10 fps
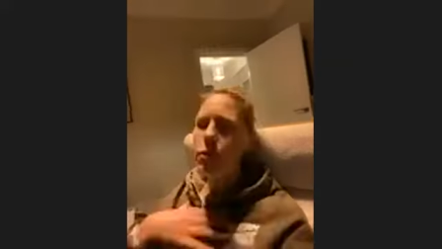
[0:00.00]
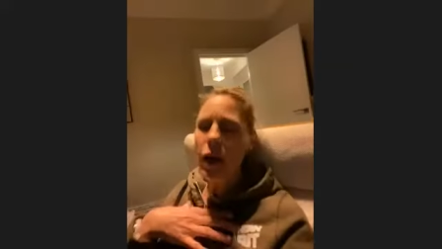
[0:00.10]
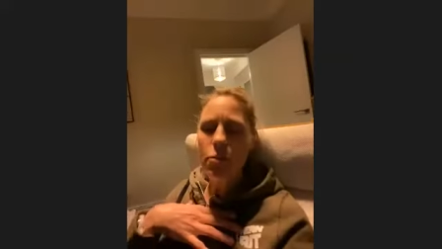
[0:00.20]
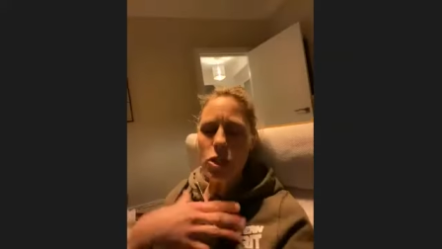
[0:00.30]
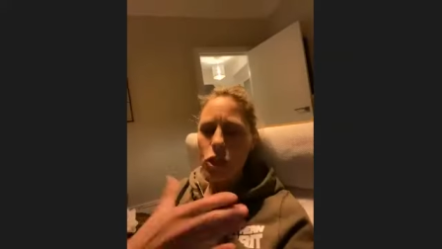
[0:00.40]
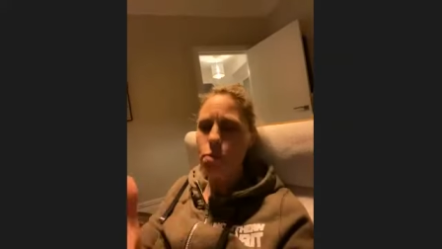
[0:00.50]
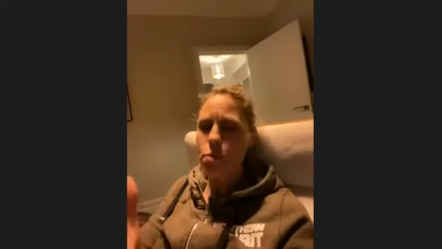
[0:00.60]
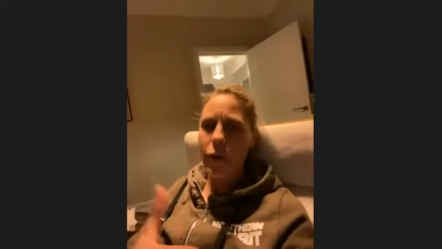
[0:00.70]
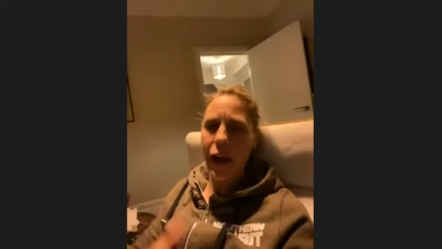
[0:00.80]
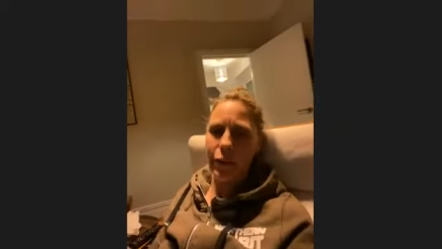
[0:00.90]
I'm more people.
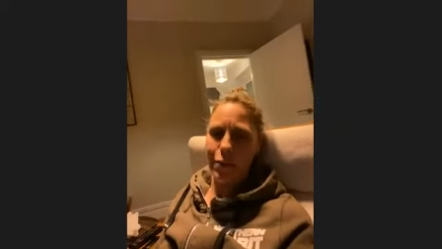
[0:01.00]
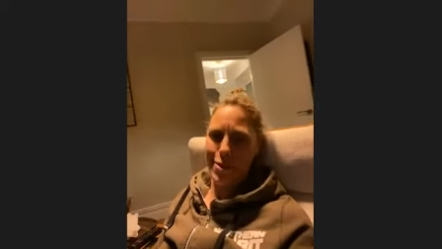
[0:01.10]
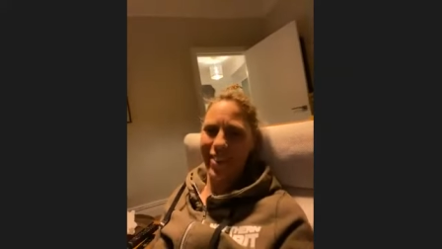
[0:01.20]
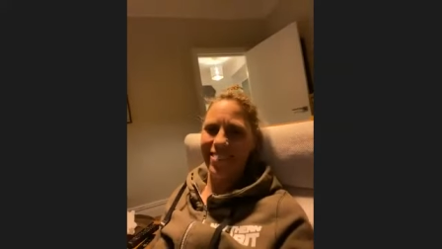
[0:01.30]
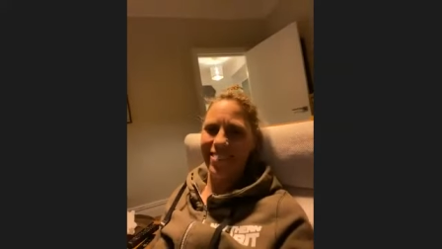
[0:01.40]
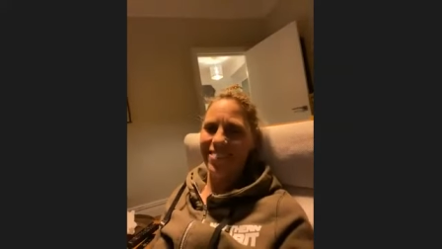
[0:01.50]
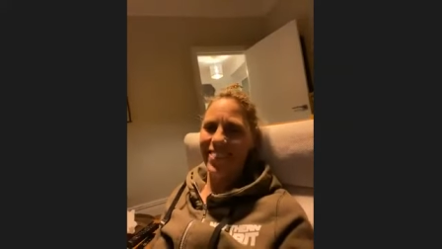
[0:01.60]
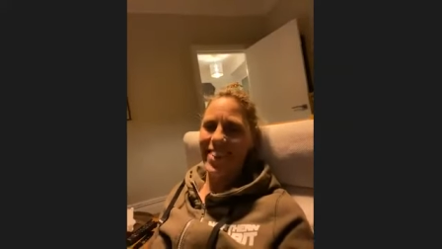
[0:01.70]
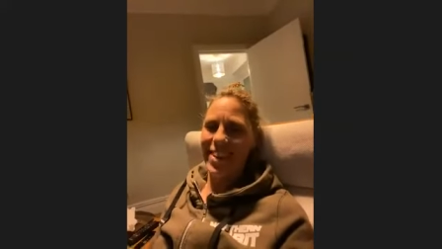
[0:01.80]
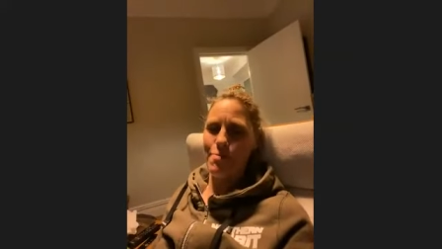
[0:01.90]
Proud of you.
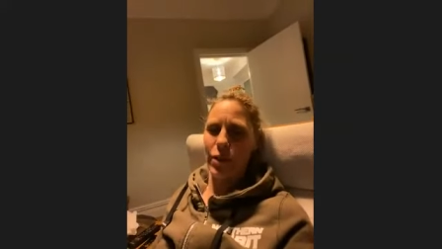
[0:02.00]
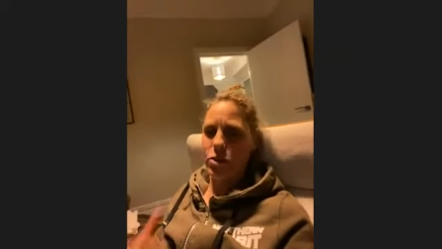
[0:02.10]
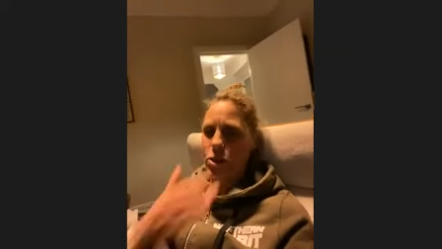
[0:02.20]
Fucking am sorry.